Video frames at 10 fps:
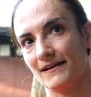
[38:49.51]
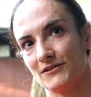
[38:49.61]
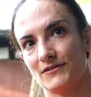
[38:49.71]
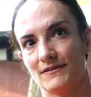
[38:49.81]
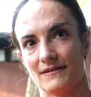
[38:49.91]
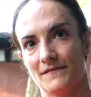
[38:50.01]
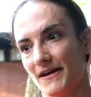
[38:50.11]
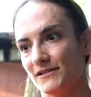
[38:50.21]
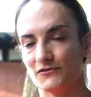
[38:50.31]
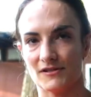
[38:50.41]
I, if
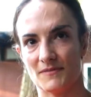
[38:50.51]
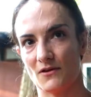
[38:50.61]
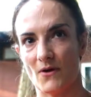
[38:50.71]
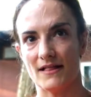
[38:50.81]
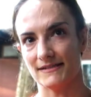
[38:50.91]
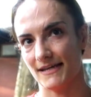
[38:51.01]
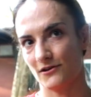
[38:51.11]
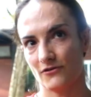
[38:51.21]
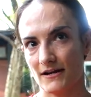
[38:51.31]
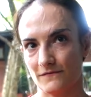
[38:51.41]
I do something well, I take
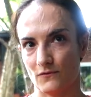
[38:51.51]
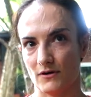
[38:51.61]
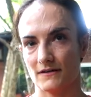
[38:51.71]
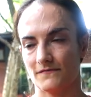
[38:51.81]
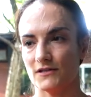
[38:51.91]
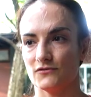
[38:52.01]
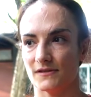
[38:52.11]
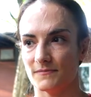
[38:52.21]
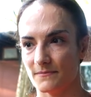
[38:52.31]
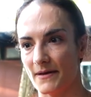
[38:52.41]
credit for it. If I do
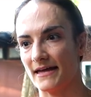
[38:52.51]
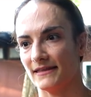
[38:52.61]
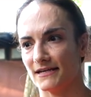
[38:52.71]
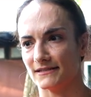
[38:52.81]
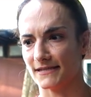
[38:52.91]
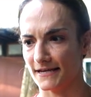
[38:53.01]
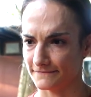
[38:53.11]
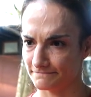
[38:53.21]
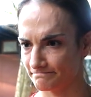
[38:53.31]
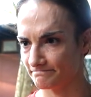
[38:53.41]
something badly, it's like,
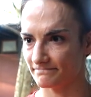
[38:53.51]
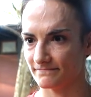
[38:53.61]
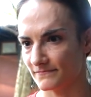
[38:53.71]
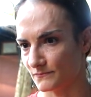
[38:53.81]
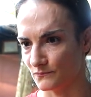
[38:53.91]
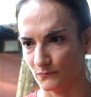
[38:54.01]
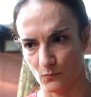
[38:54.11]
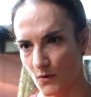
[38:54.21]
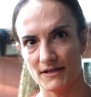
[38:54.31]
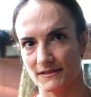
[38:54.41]

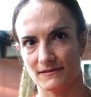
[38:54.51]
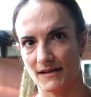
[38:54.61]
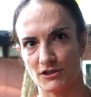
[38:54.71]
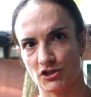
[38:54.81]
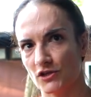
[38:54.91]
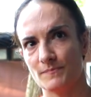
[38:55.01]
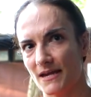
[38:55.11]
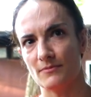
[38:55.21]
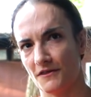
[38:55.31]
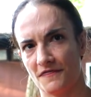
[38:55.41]
what is? I should fault.
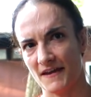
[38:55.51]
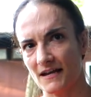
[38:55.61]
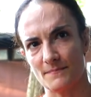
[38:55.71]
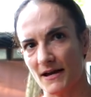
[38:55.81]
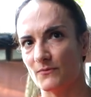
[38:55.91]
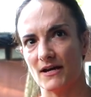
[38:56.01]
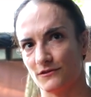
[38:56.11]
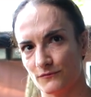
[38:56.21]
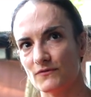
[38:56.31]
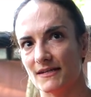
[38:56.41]
be able to yeah. think my way
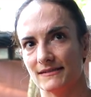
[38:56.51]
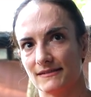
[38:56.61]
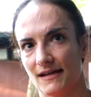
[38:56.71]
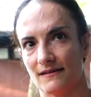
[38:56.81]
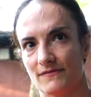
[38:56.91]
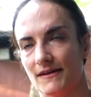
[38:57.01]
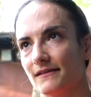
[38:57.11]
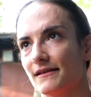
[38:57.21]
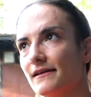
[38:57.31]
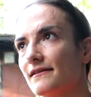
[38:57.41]
through this kind yeah. of
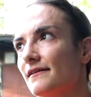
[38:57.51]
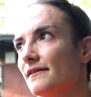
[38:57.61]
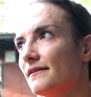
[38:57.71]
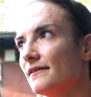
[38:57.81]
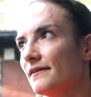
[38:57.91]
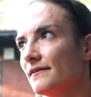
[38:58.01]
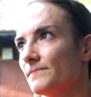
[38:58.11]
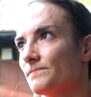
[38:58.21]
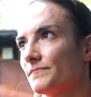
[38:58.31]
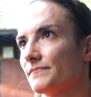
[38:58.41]
thing. Like,
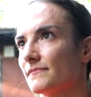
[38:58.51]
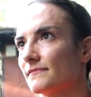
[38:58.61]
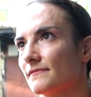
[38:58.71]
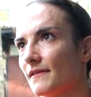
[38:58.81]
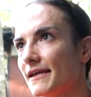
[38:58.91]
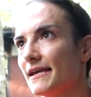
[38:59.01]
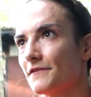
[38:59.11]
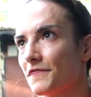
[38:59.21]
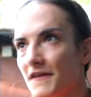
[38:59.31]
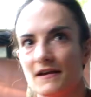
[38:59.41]
I can't
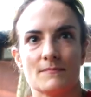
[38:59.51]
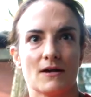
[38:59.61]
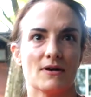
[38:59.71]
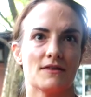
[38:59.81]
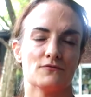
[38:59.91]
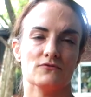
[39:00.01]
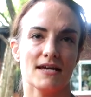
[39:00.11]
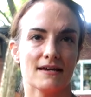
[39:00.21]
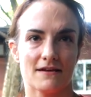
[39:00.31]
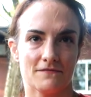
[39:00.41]
think my way through
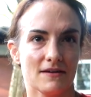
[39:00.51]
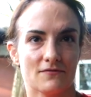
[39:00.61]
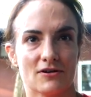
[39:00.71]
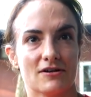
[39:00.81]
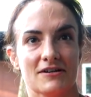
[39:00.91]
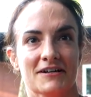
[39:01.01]
dengue fever.